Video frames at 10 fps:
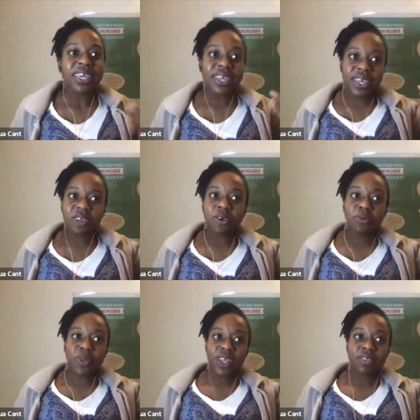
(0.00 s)
get on
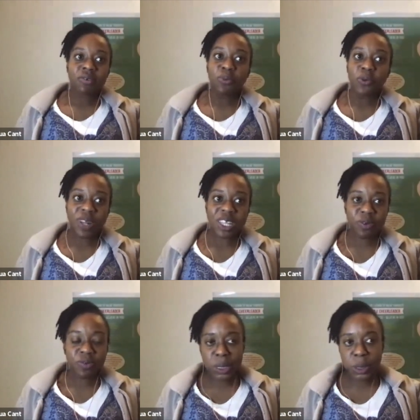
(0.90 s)
with a more
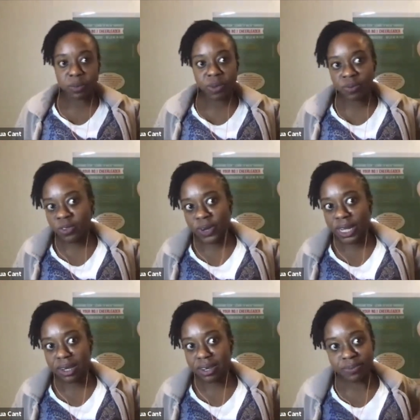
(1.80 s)
flexible relationship with, with
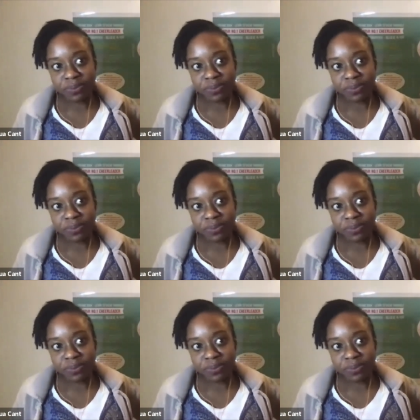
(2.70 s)
failure.